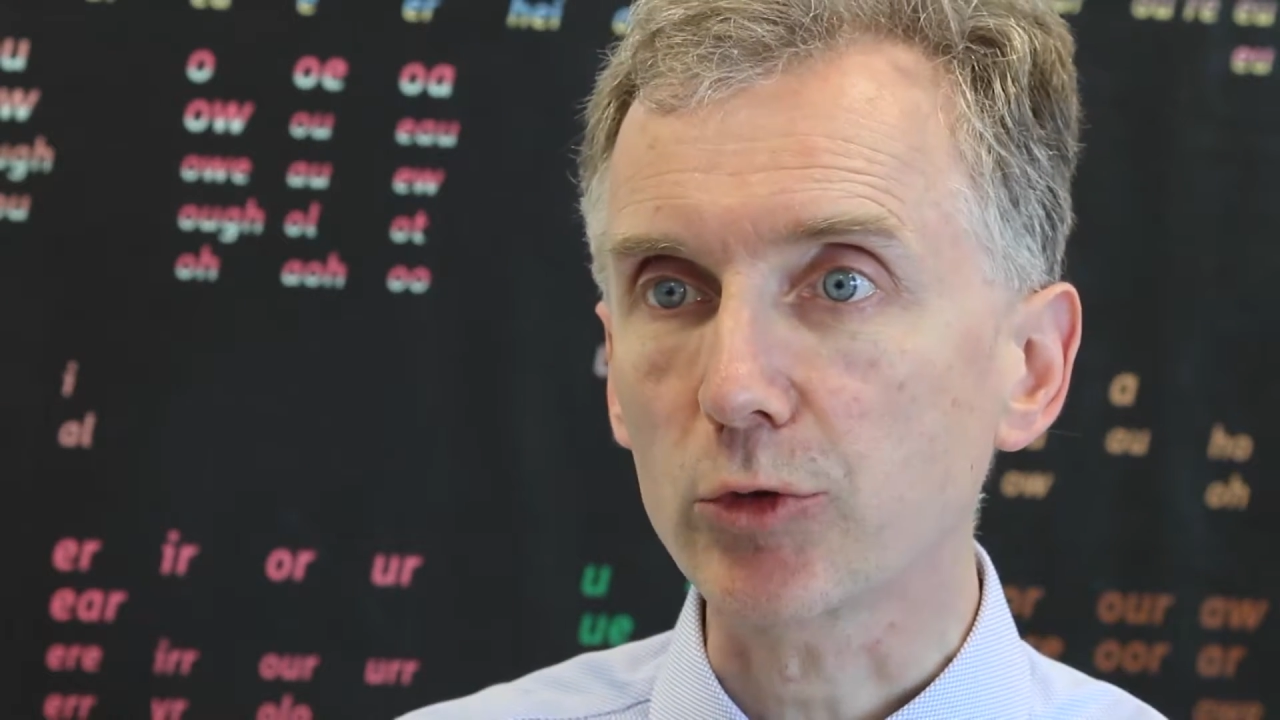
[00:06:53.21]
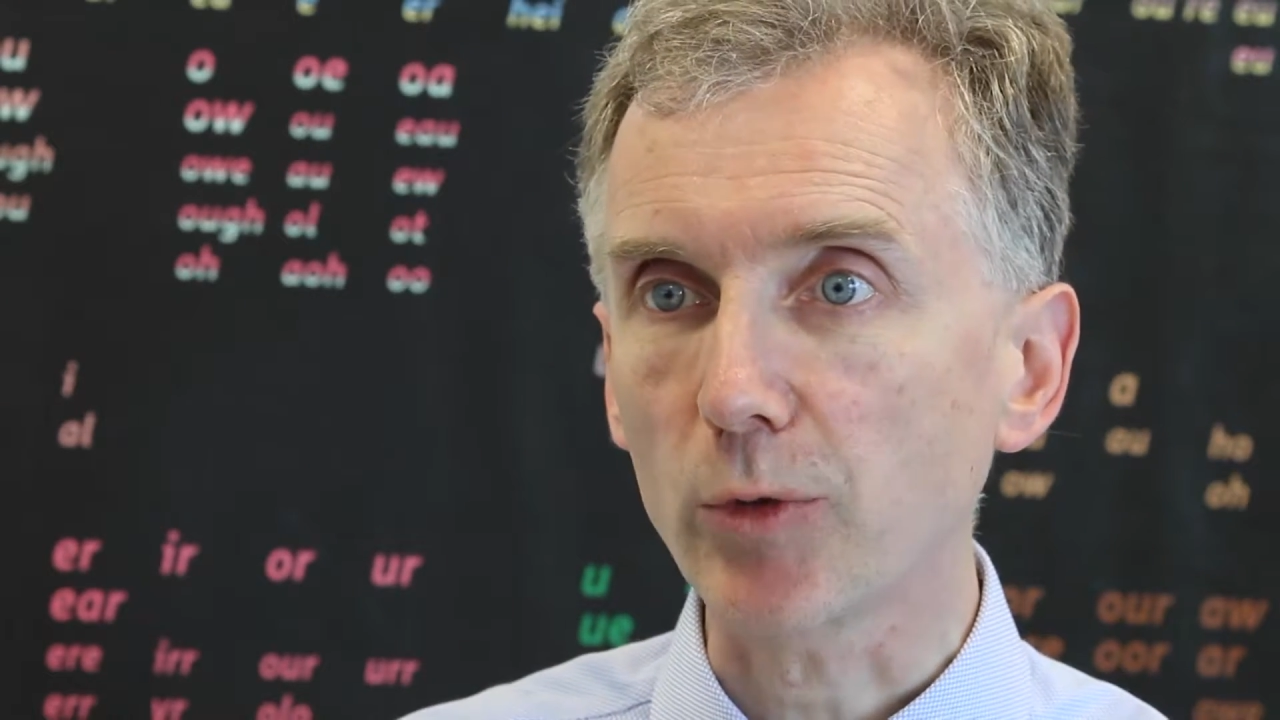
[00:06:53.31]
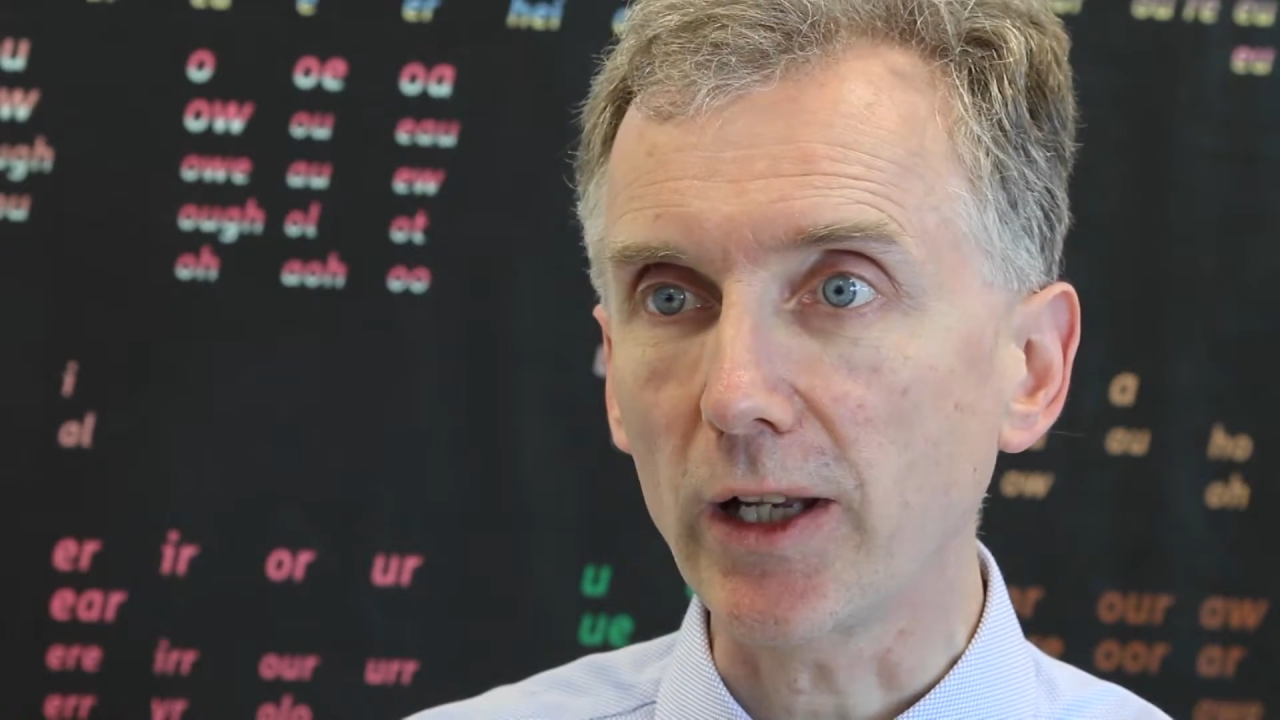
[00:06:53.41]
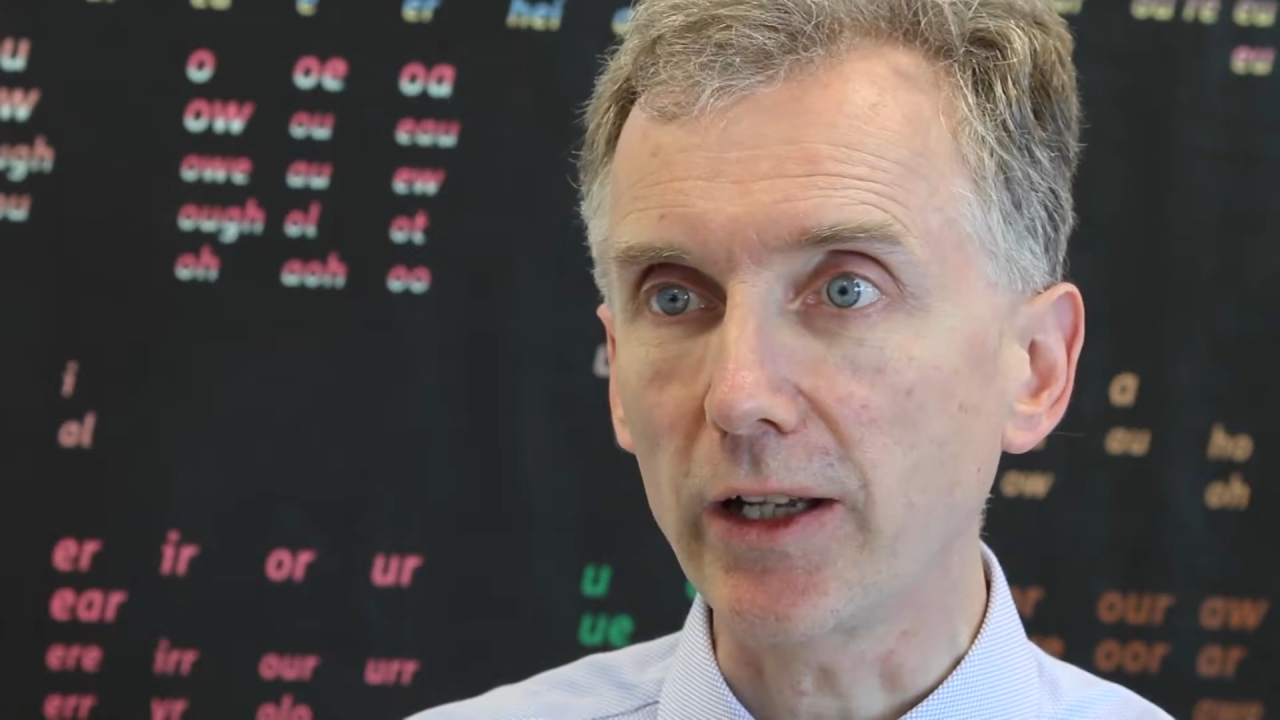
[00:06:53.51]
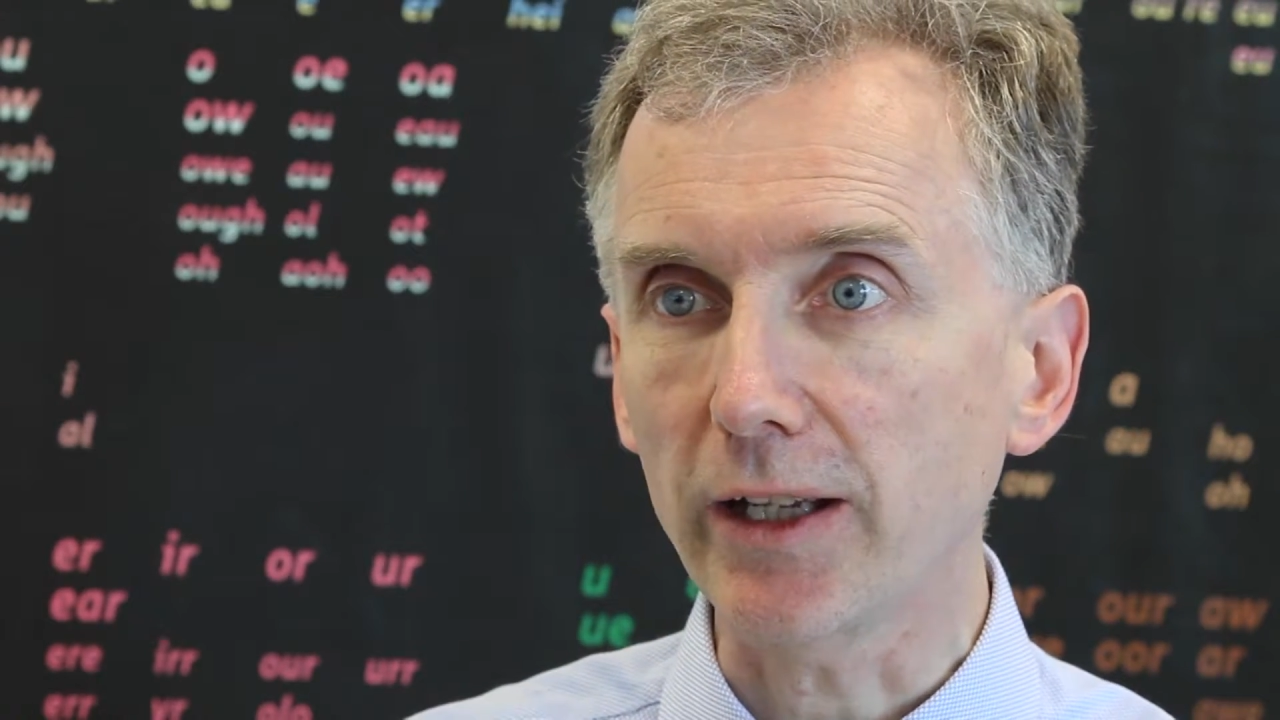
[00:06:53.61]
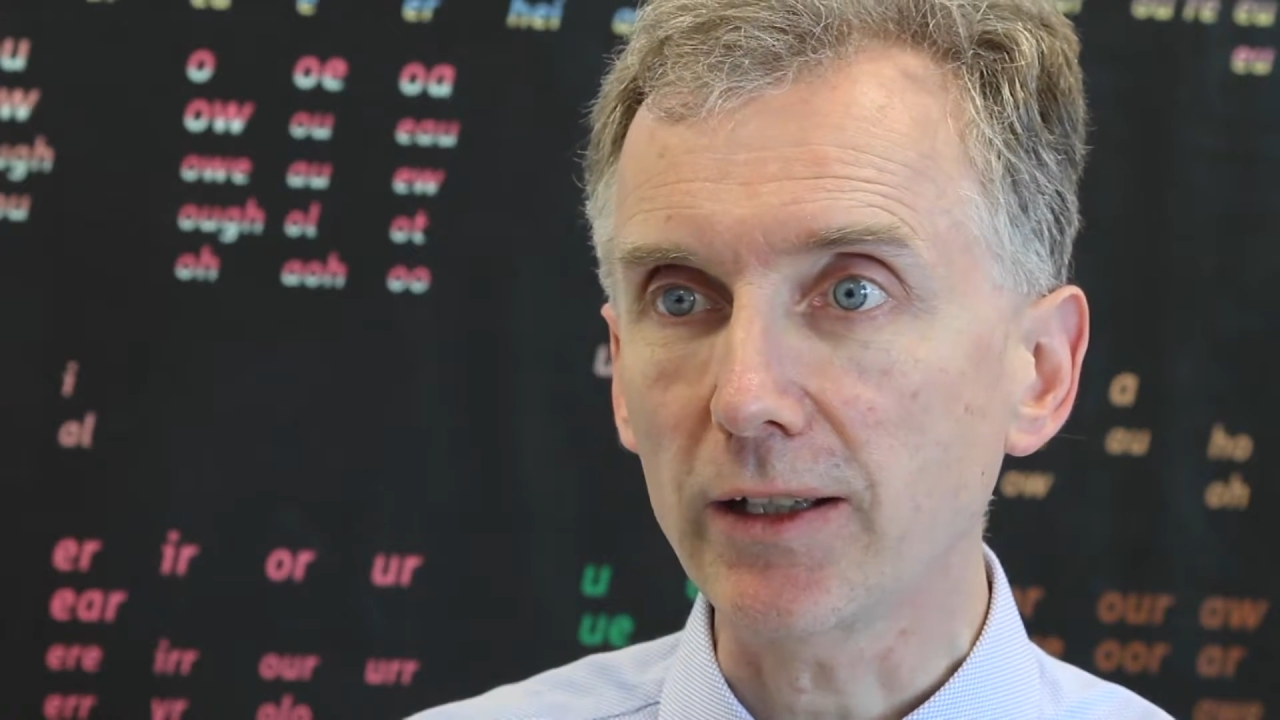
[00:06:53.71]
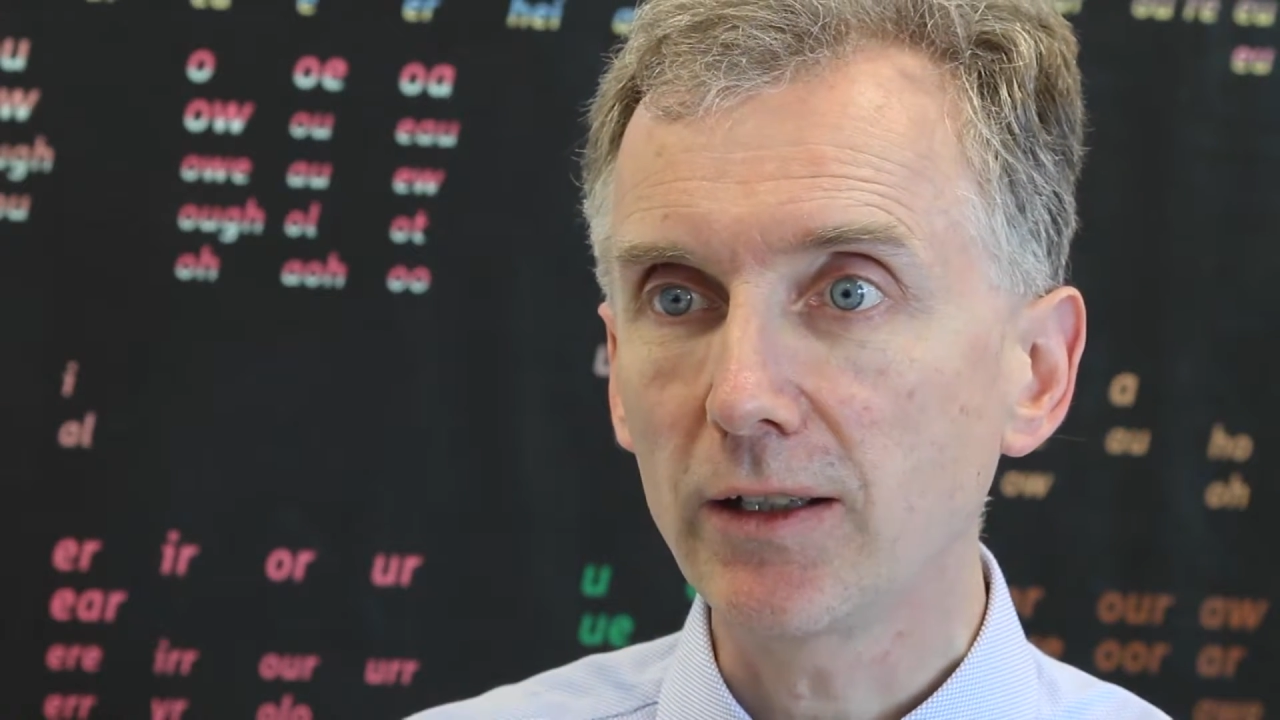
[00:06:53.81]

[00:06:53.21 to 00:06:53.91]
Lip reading: which we're learning?